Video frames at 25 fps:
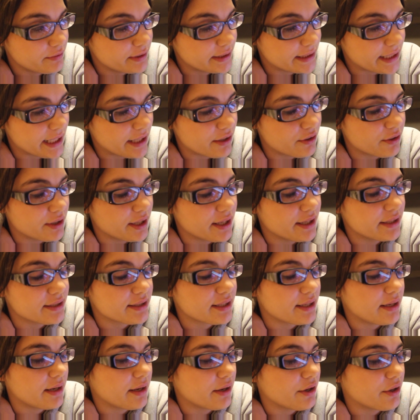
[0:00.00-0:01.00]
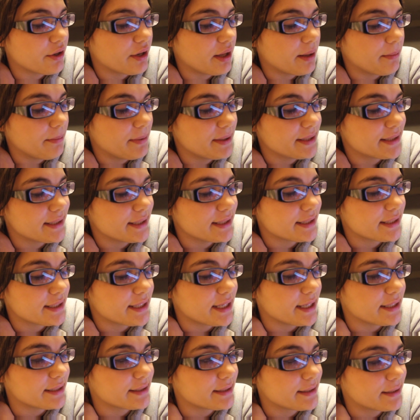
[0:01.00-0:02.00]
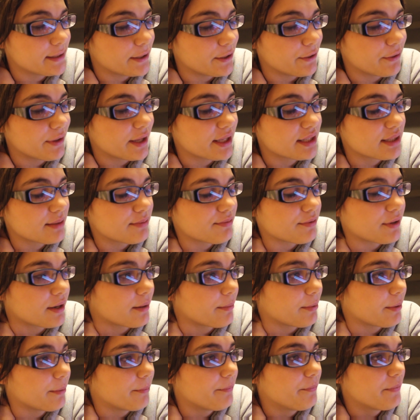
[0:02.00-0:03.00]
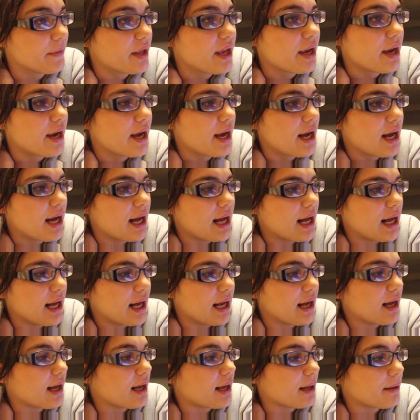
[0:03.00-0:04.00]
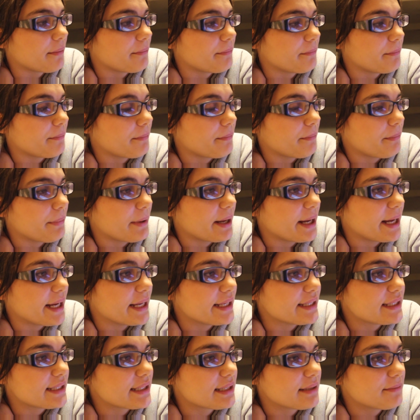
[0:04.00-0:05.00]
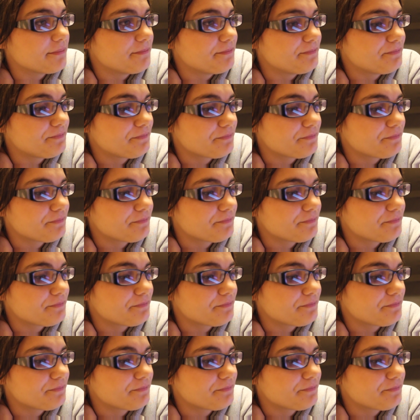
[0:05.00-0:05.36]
Saturday and Sunday are not business days, so that's a problem. But